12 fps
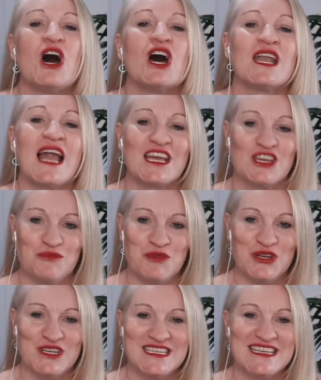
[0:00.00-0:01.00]
my online
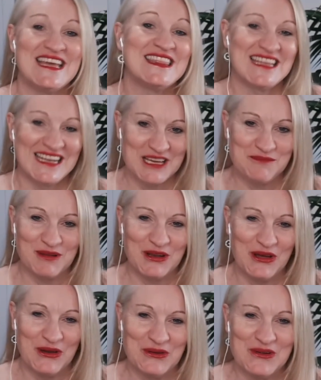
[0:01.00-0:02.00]
community in the link
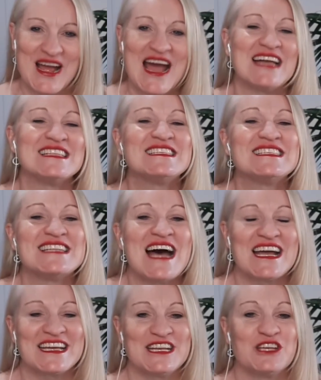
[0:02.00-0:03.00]
below and
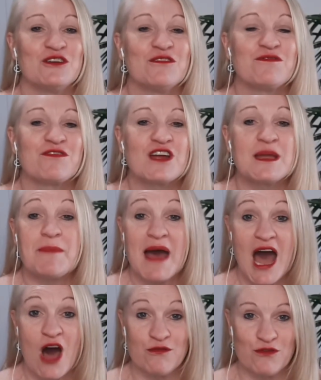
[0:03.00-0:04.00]
start getting your free
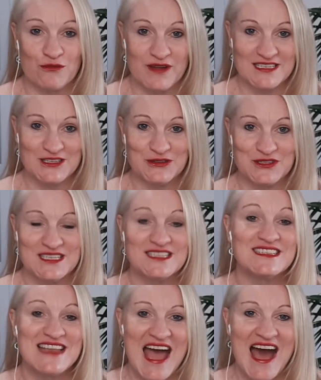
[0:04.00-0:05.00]
powerful
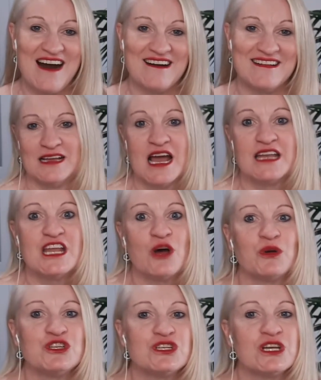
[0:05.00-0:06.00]
resources now. Now,
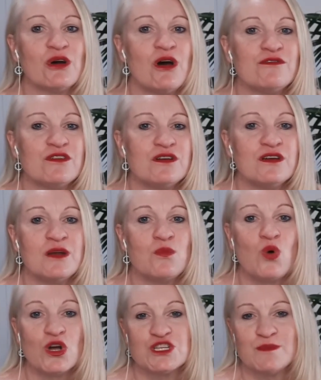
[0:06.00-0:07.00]
I want you to go over
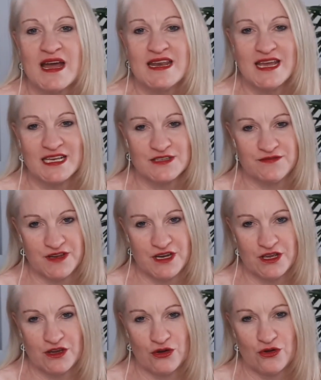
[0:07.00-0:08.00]
and watch my next
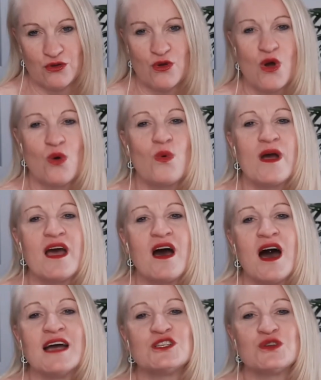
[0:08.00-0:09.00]
video where
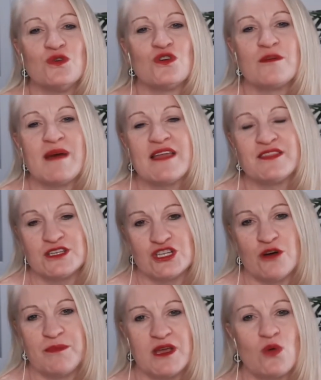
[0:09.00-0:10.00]
I talk about the
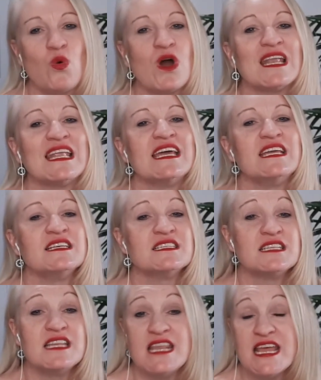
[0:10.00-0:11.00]
topic, what
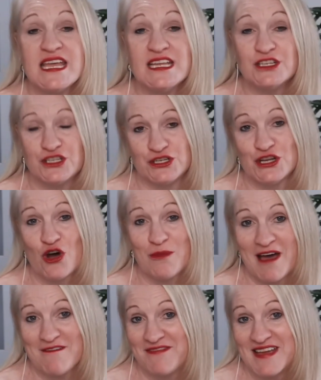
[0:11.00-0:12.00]
leaders need to know
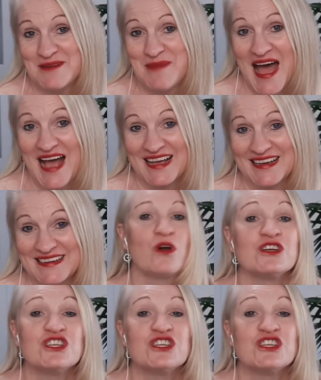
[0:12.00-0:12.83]
about feedback, where I